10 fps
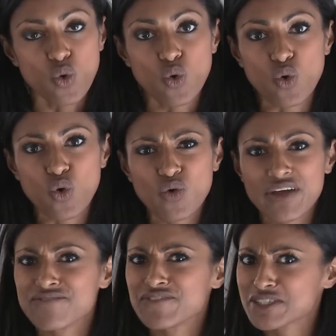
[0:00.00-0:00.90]

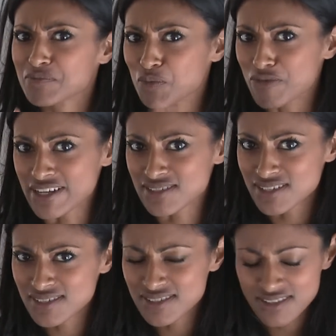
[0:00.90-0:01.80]
or invisible
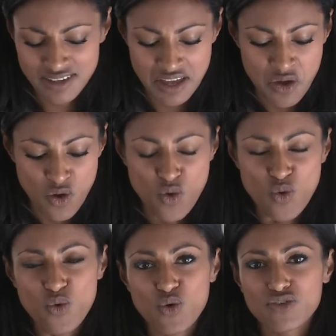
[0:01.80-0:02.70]
braces,
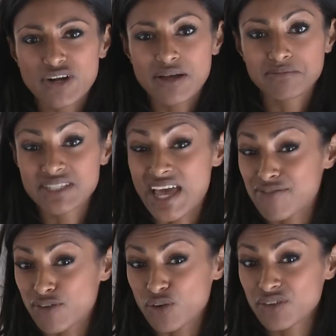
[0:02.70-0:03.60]
or
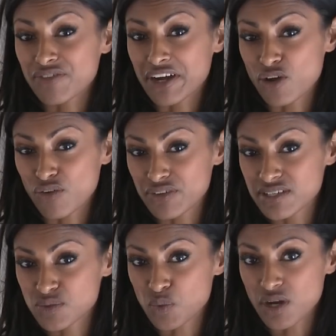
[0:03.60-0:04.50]
Teflon, a very obvious